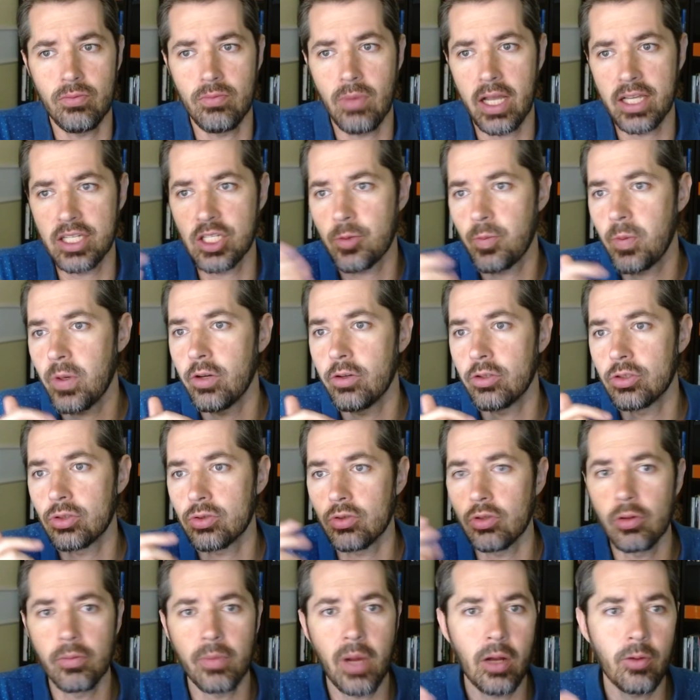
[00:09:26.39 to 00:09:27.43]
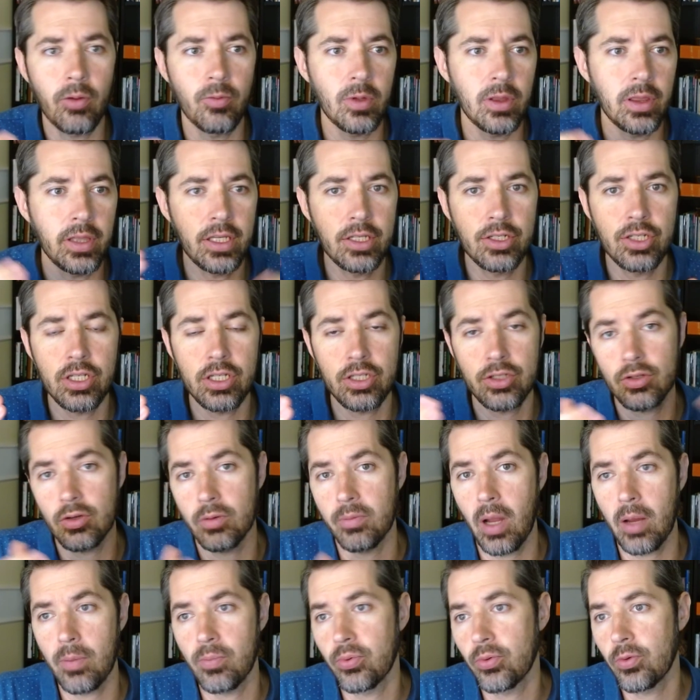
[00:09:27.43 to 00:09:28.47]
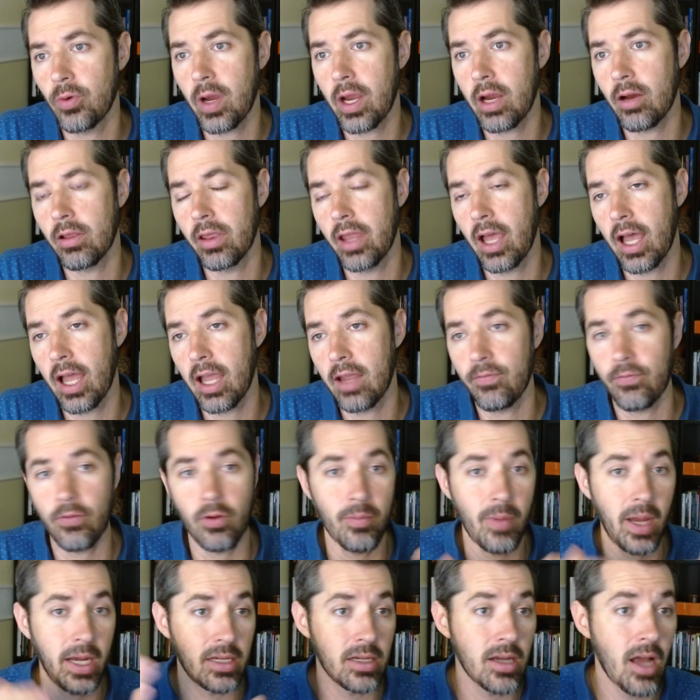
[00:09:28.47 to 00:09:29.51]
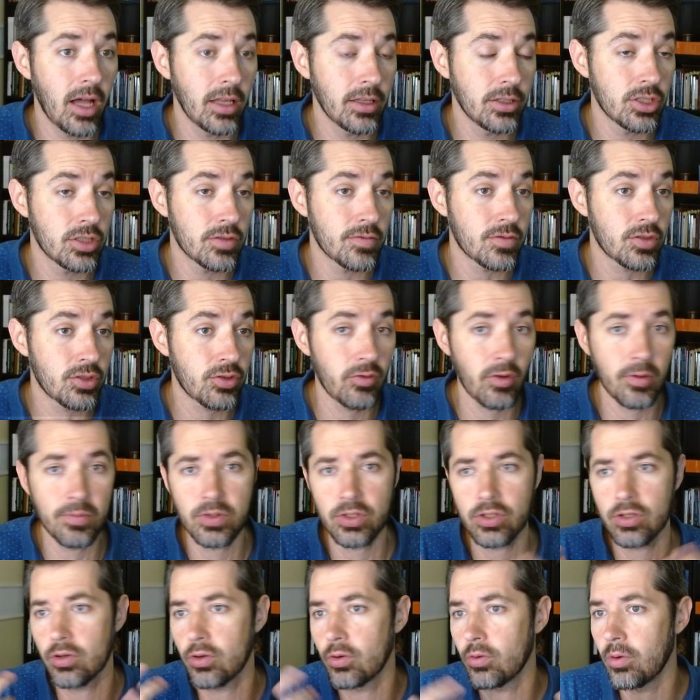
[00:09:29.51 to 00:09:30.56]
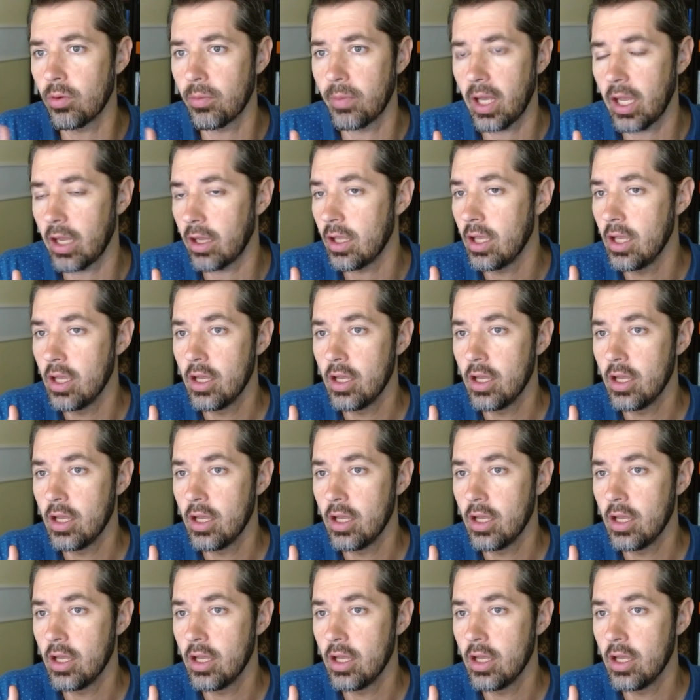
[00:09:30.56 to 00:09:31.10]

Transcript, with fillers: my spiritual or my religious or my prayer life or my knowledge of scripture or my